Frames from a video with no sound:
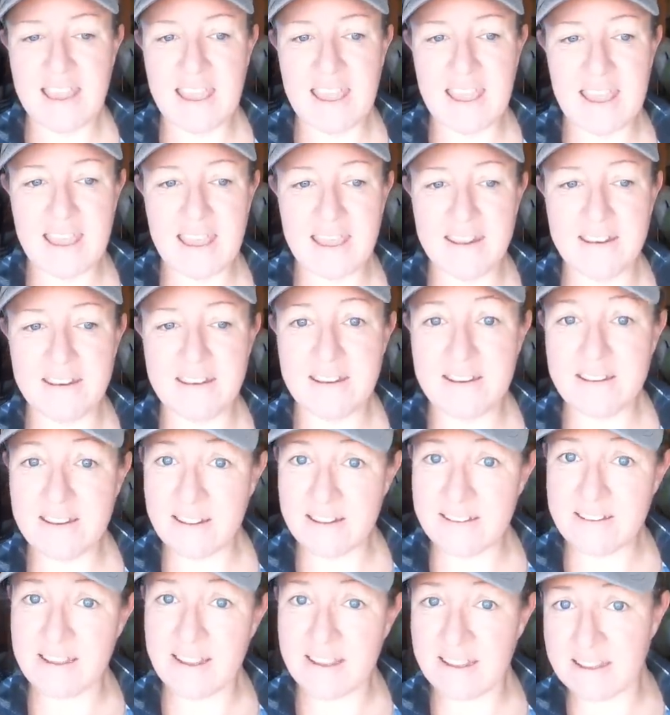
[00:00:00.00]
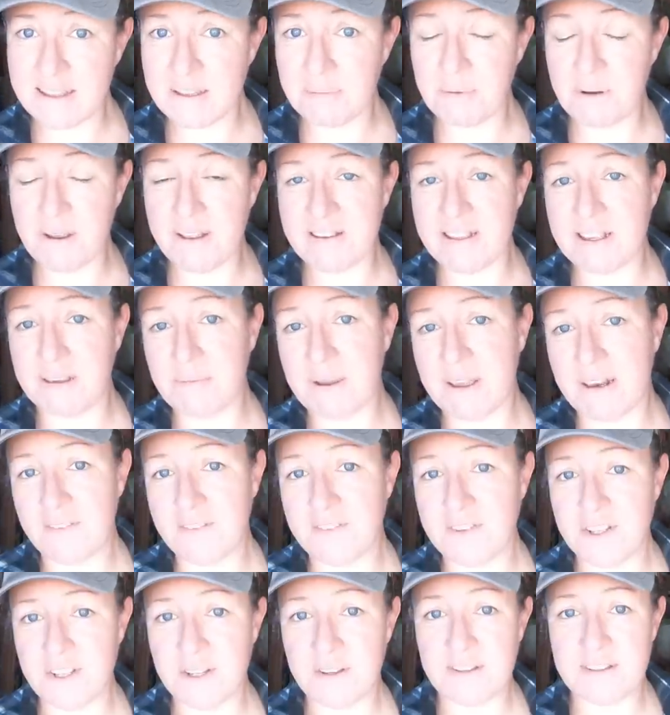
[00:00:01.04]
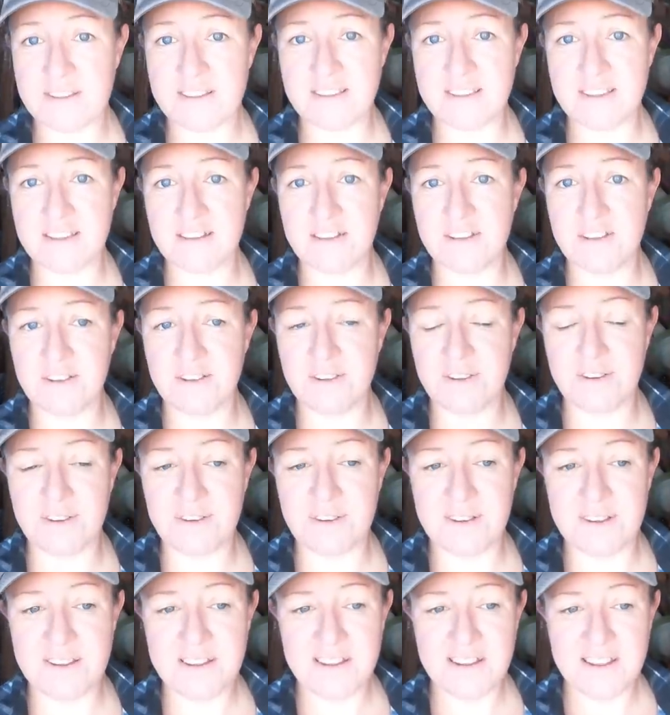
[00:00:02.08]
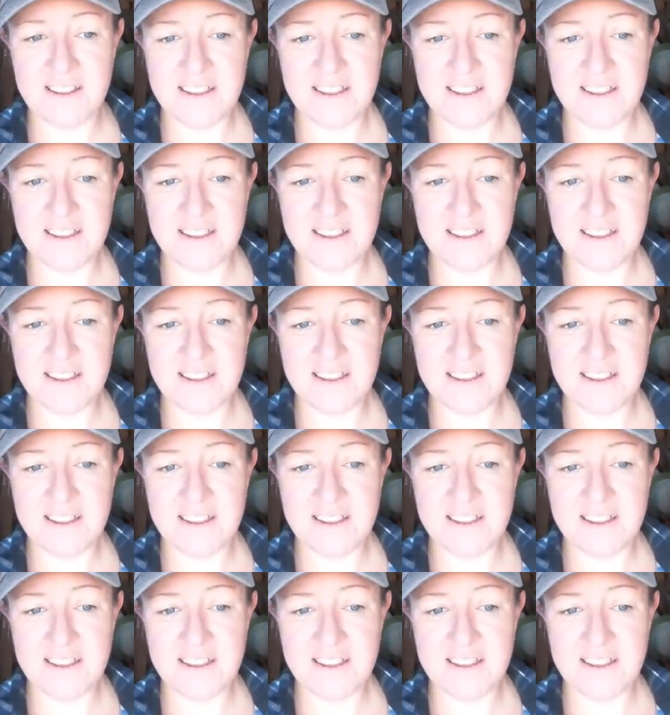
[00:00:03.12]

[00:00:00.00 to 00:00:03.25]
and it does take a surprising amount of juice to